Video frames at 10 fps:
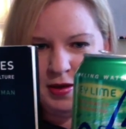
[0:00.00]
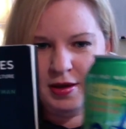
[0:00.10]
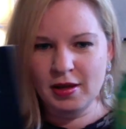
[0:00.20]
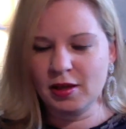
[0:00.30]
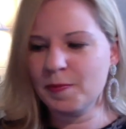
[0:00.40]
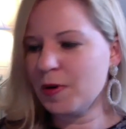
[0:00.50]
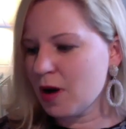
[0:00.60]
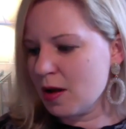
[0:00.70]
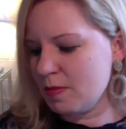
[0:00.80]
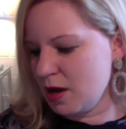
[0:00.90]
It's a book
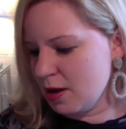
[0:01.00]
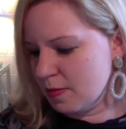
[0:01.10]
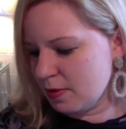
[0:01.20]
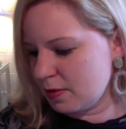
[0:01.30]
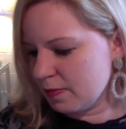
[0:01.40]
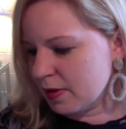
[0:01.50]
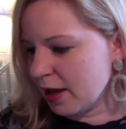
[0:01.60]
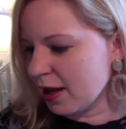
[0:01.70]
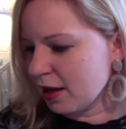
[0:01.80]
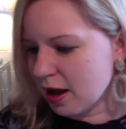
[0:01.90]
on memes.
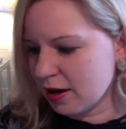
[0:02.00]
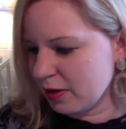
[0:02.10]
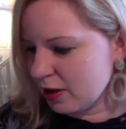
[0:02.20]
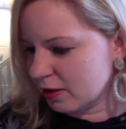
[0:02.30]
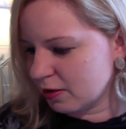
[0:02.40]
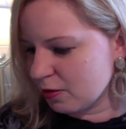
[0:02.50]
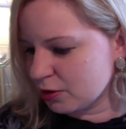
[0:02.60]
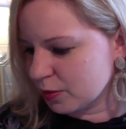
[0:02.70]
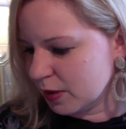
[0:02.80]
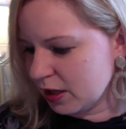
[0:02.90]
Like a lot of things on
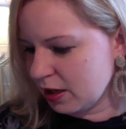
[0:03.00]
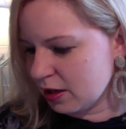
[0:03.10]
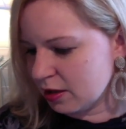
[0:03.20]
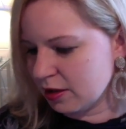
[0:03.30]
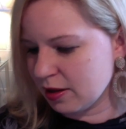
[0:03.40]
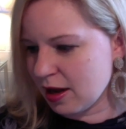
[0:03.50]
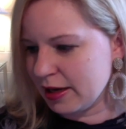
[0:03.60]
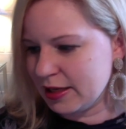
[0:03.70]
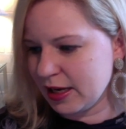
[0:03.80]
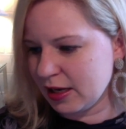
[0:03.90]
social media, it's kind
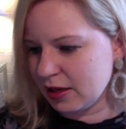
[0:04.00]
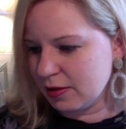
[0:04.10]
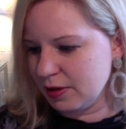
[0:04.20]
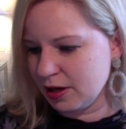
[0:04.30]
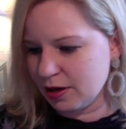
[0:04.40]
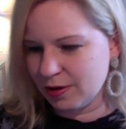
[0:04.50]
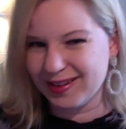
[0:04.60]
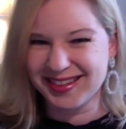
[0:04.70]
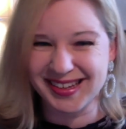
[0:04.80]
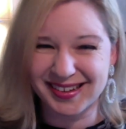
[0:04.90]
of dated, you know,
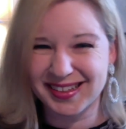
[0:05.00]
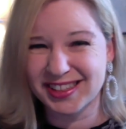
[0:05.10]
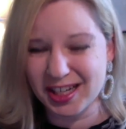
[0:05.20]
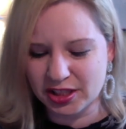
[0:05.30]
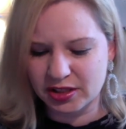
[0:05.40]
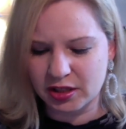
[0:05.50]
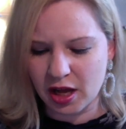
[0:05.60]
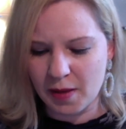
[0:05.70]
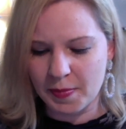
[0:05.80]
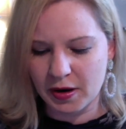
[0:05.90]
because like it changes a
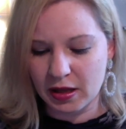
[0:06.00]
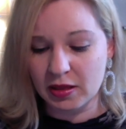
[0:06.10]
lot, but